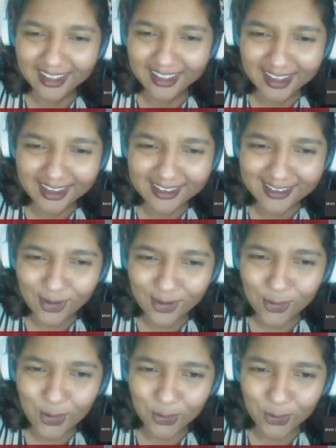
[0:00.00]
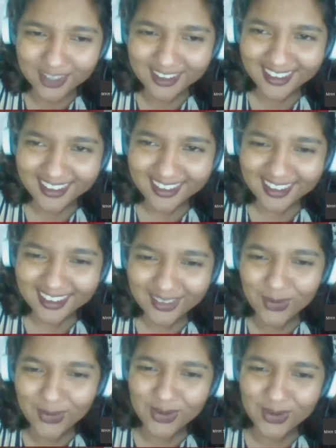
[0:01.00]
that as your quote. Your
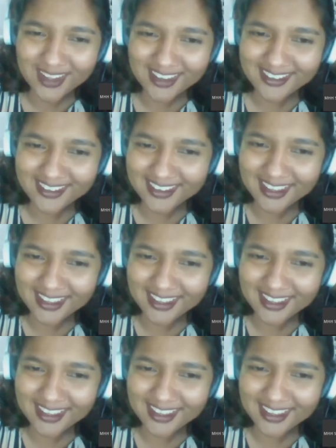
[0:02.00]
quote is,